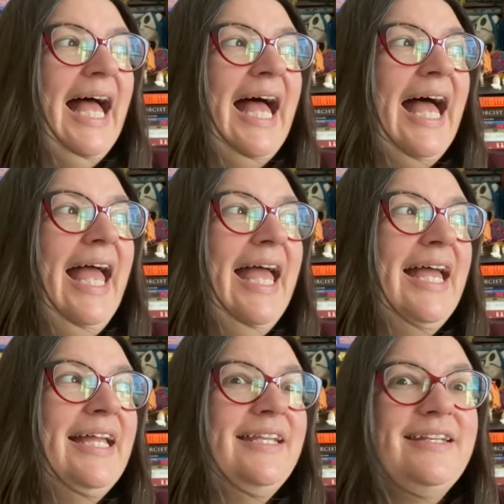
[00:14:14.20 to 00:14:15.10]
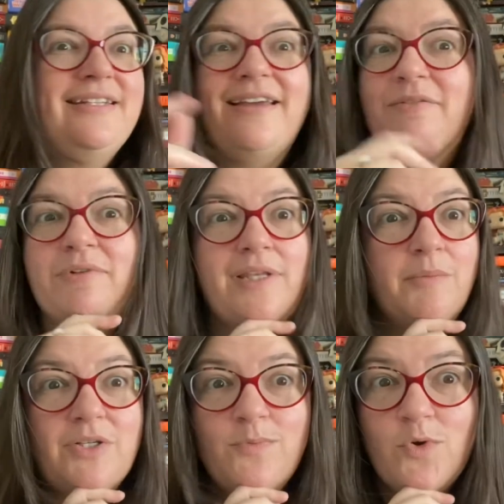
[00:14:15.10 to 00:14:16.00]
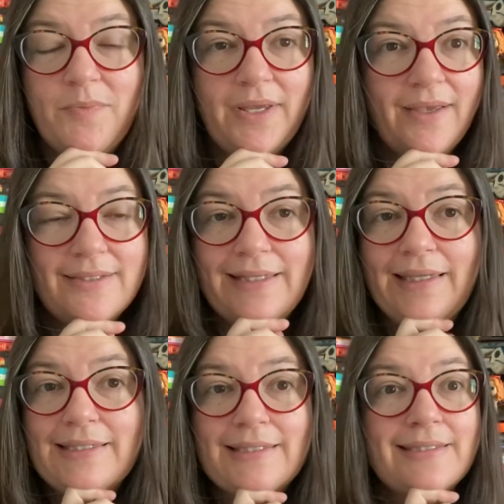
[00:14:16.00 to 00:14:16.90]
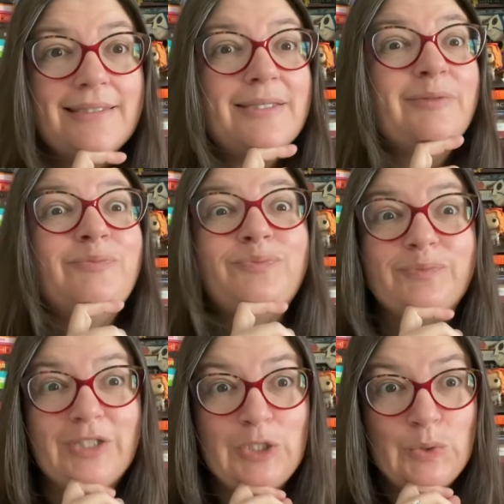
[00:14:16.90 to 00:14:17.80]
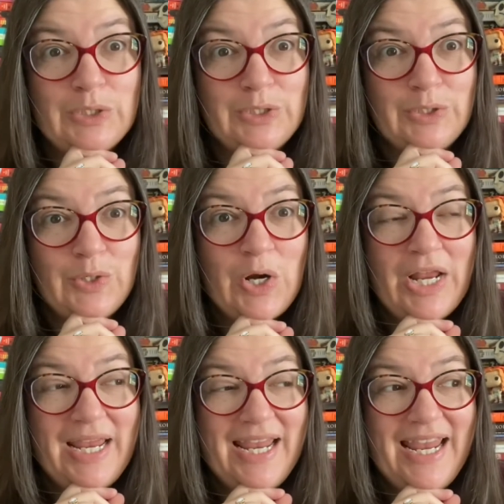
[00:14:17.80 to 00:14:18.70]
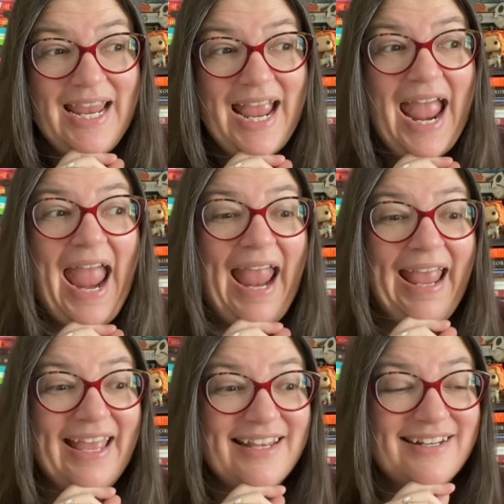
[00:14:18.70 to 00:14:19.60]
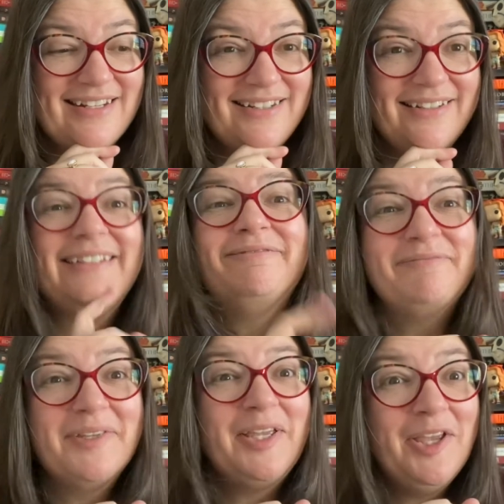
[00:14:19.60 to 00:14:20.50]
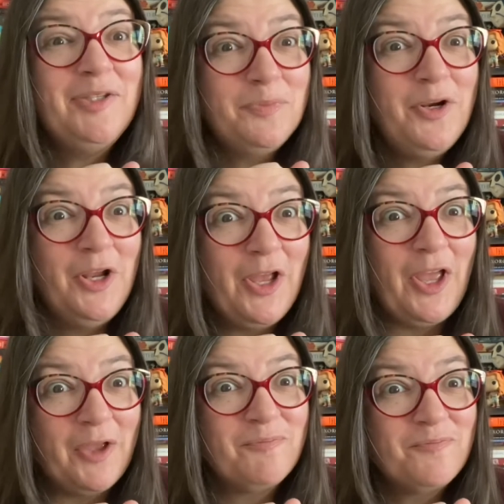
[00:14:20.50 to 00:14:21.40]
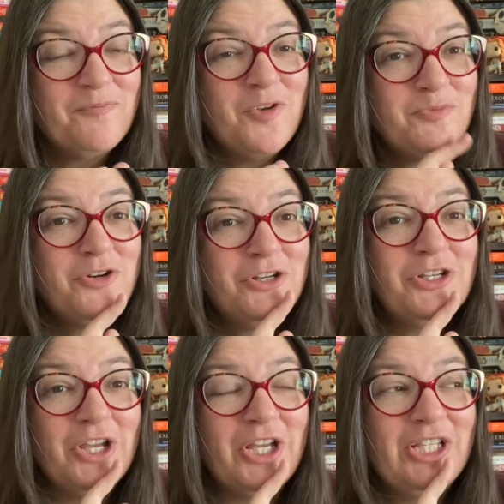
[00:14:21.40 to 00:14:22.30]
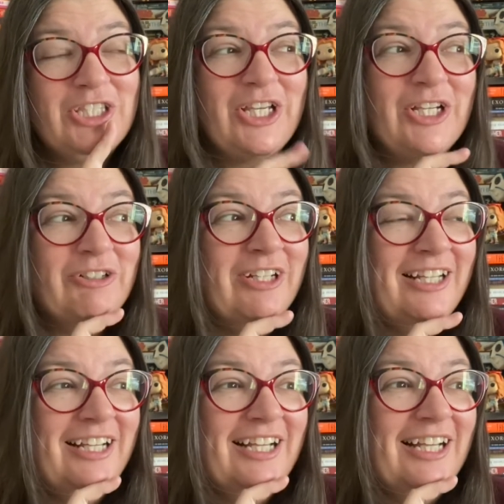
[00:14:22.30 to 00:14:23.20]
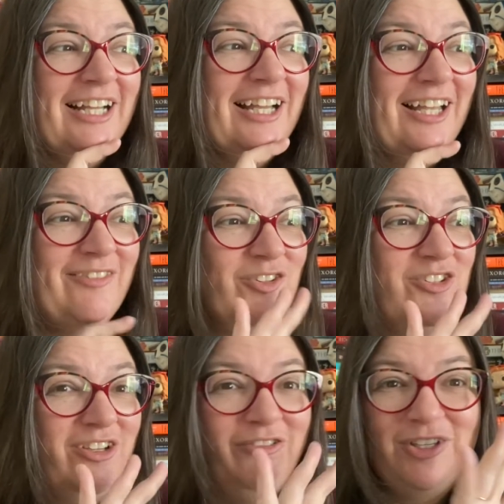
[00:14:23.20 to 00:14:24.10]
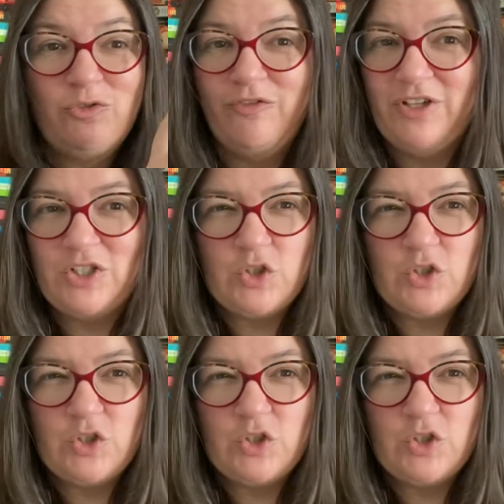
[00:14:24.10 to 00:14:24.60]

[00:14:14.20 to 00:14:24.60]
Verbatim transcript: And I don't want to say much more because it gets twisty turny and it's pretty good. It's pretty good. So uh, there's definitely sort of a,